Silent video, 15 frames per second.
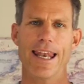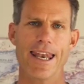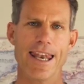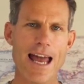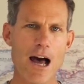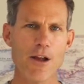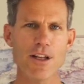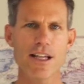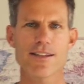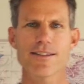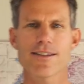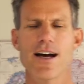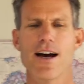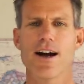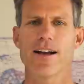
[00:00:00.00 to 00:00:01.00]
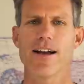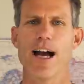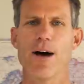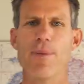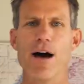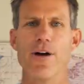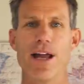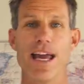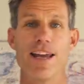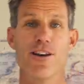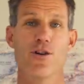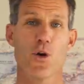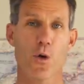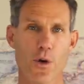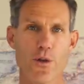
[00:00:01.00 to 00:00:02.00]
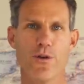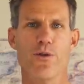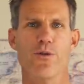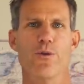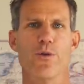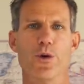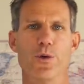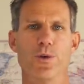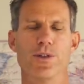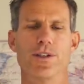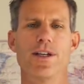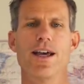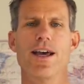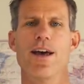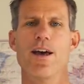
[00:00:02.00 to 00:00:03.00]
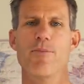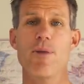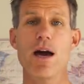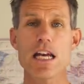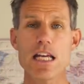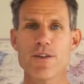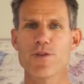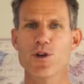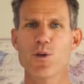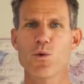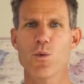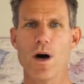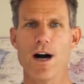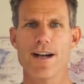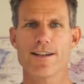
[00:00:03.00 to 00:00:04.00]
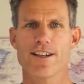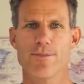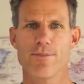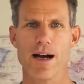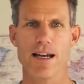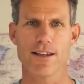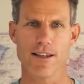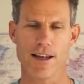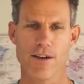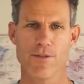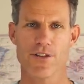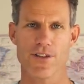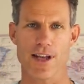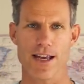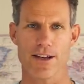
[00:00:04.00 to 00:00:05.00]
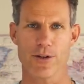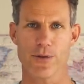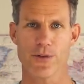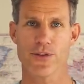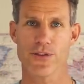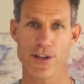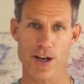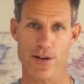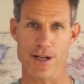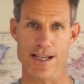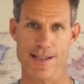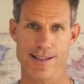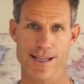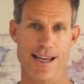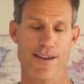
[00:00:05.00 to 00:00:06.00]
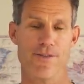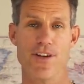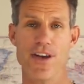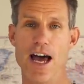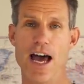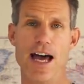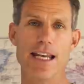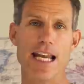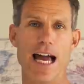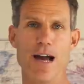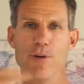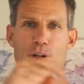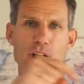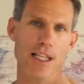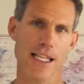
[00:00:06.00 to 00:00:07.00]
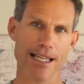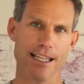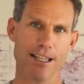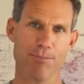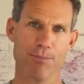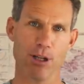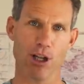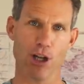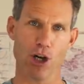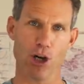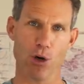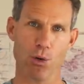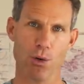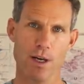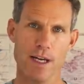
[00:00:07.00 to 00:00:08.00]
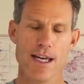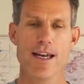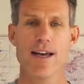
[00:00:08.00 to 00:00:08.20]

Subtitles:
Now let's talk about a northern route. Many of you watched my Love Cycles series. If not, I will link it below.